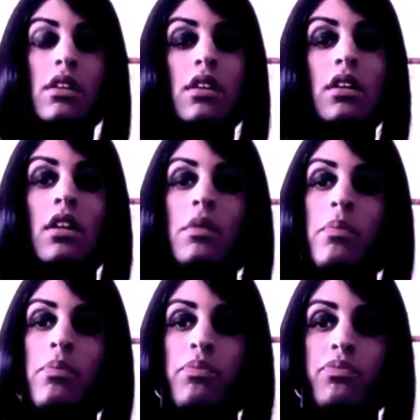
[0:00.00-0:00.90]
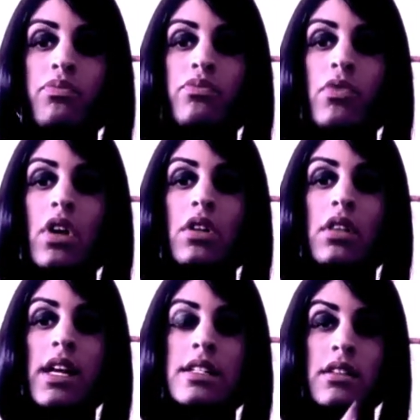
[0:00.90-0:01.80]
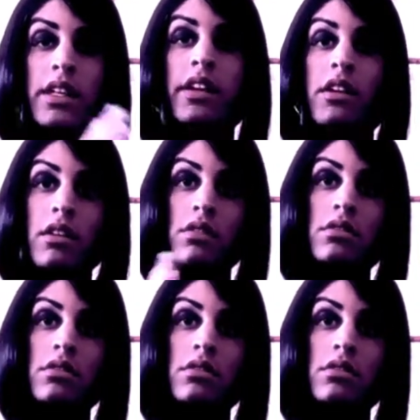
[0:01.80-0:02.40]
um, less linear.